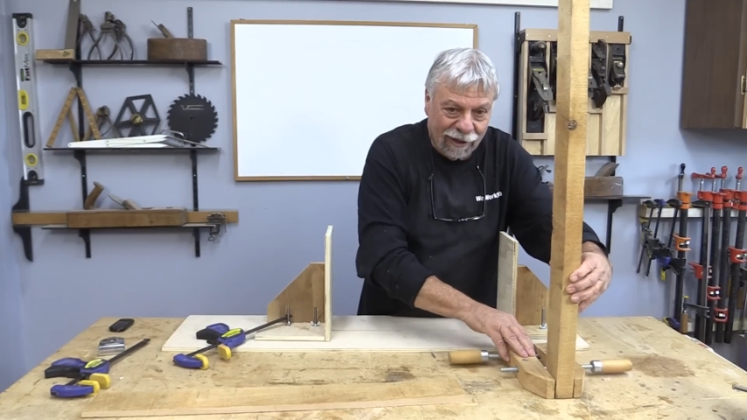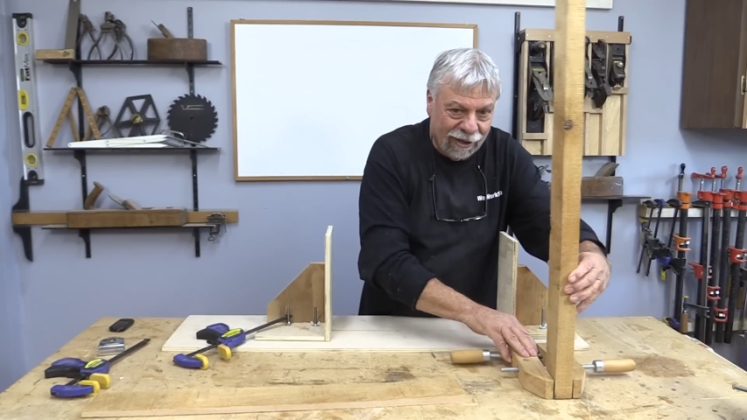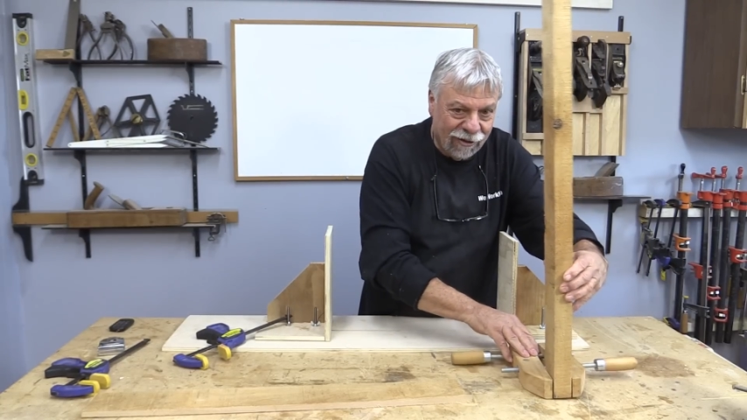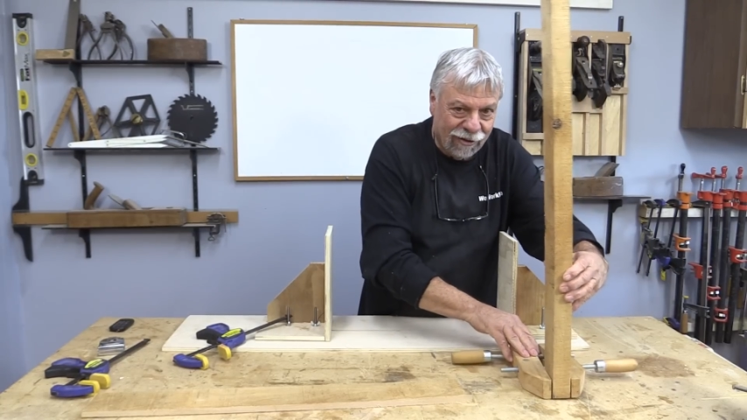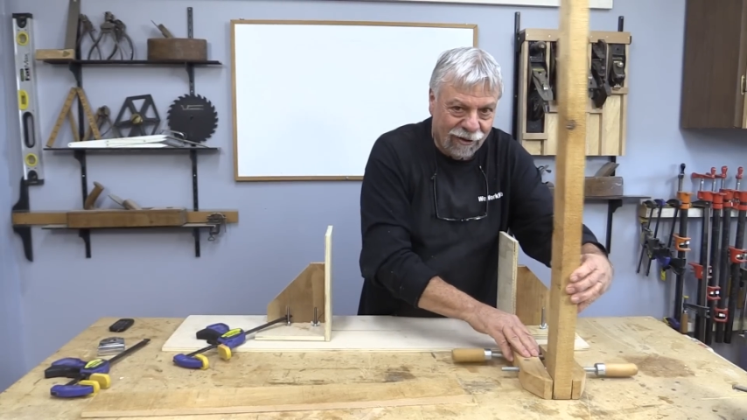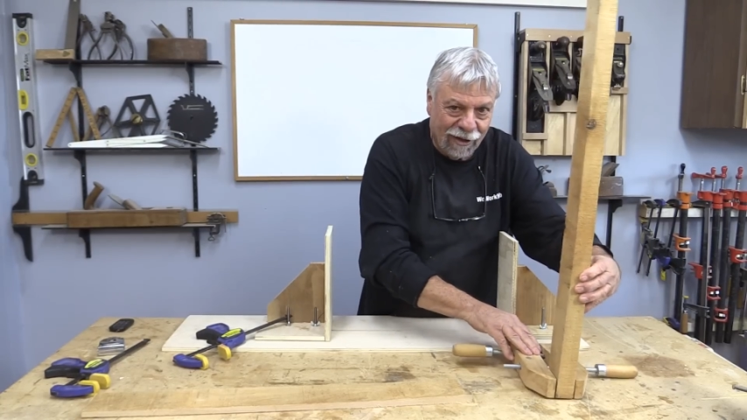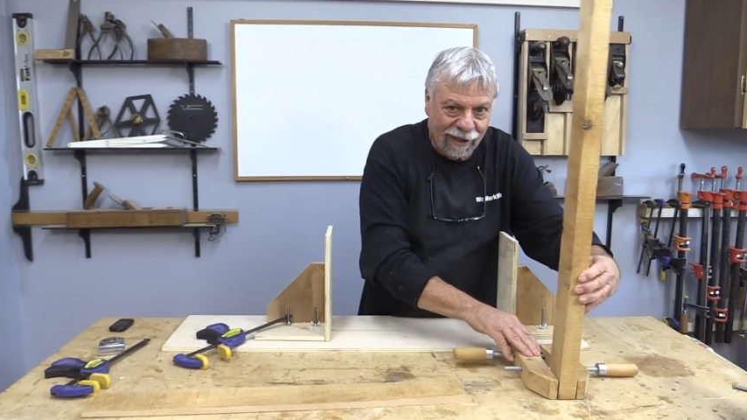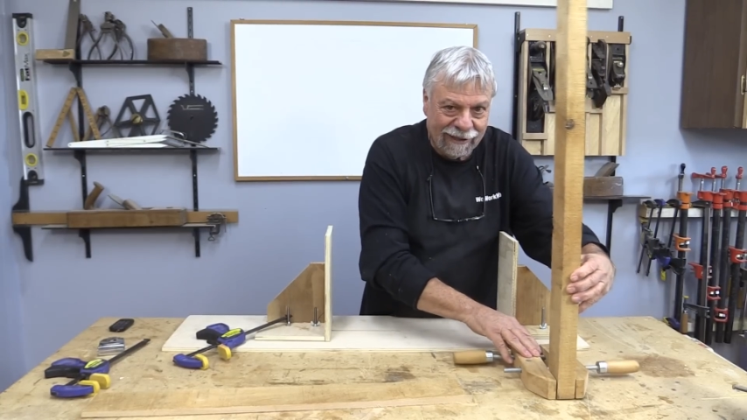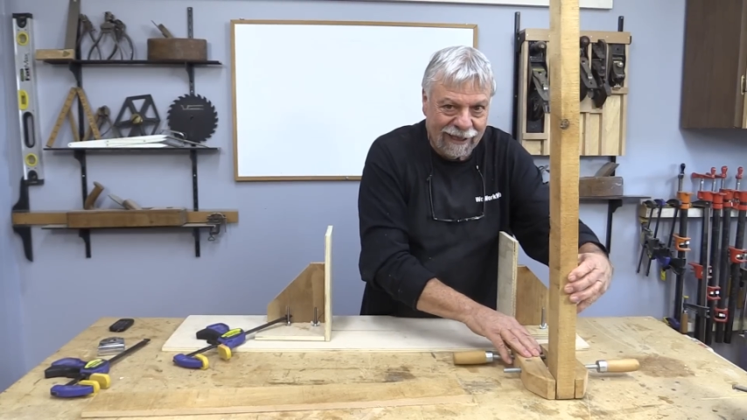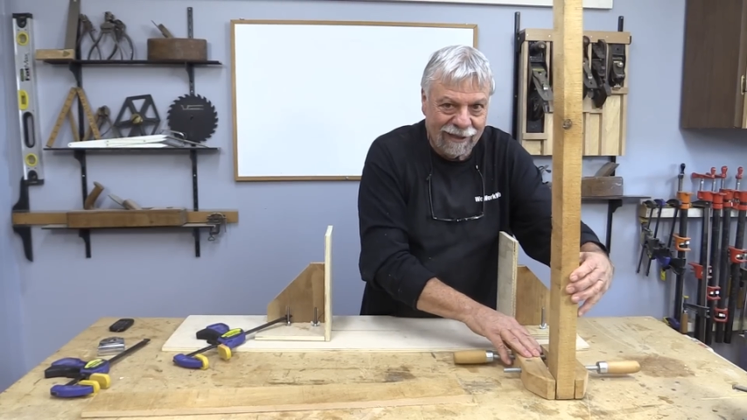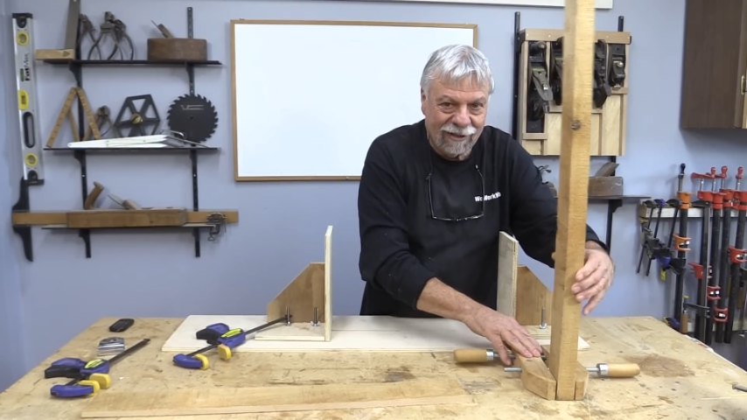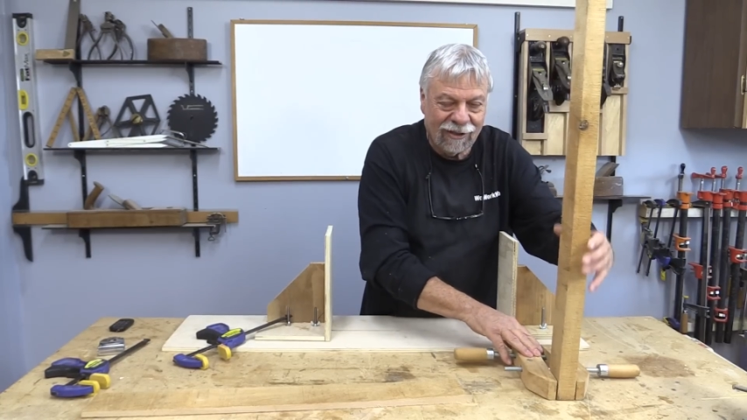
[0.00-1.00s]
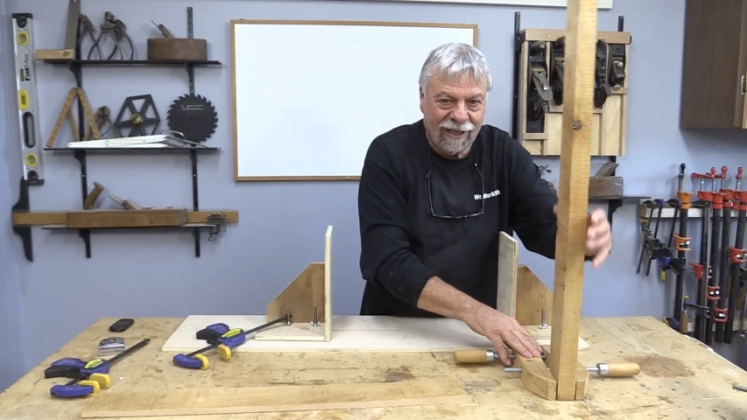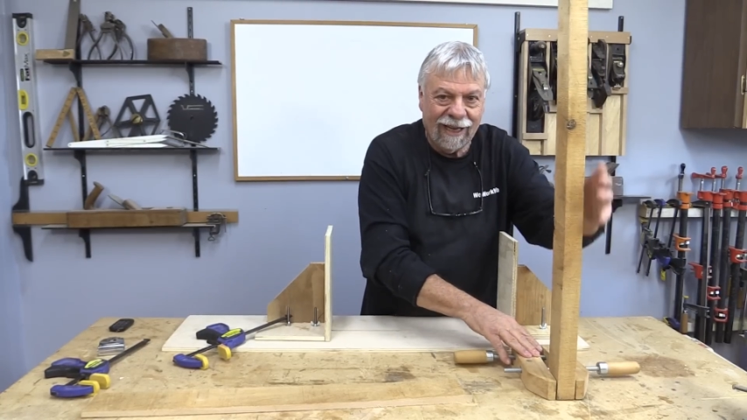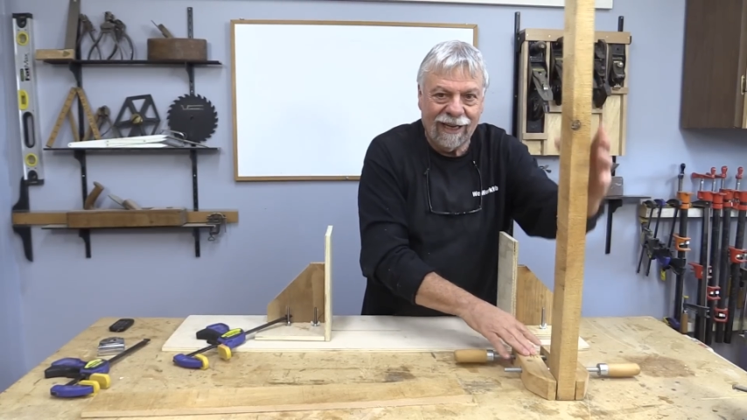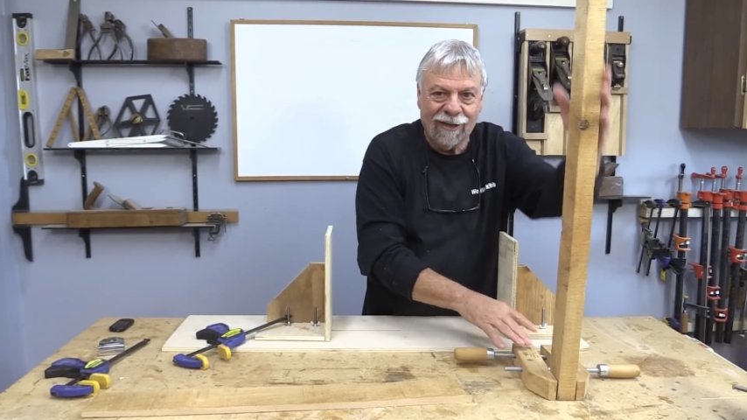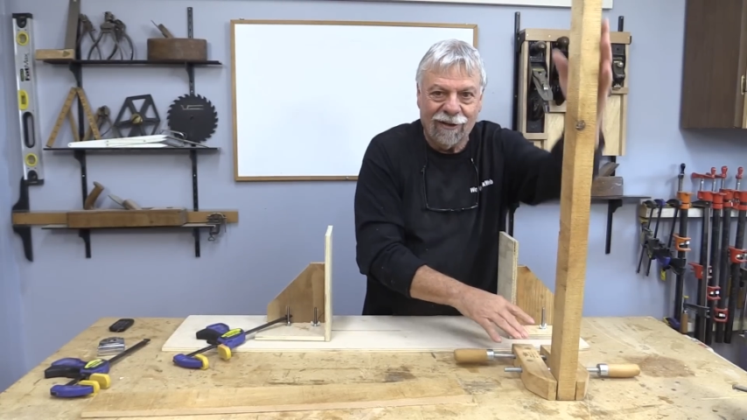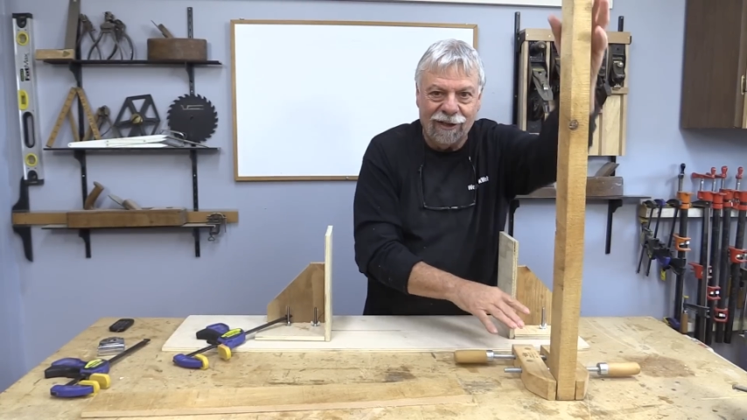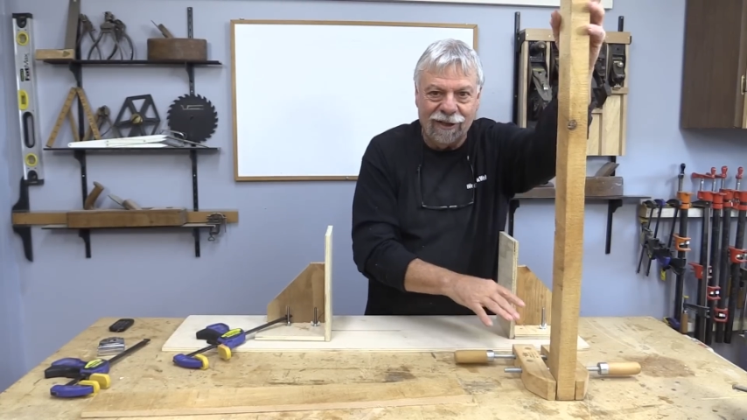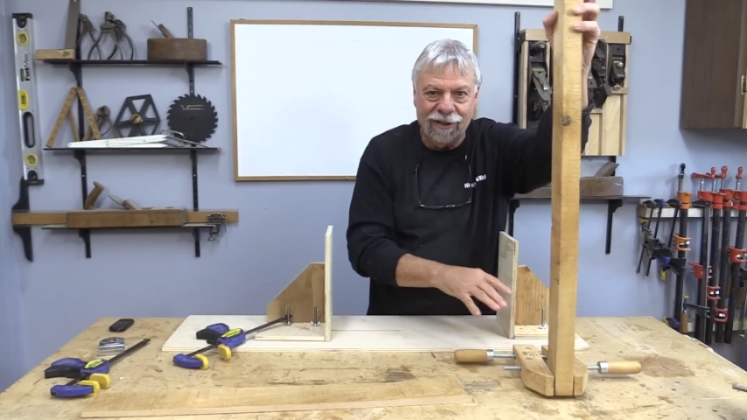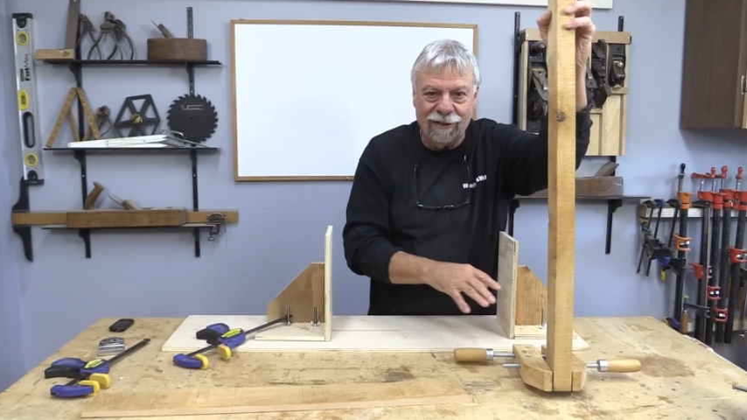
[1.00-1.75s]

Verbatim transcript: because they're not that steady on here,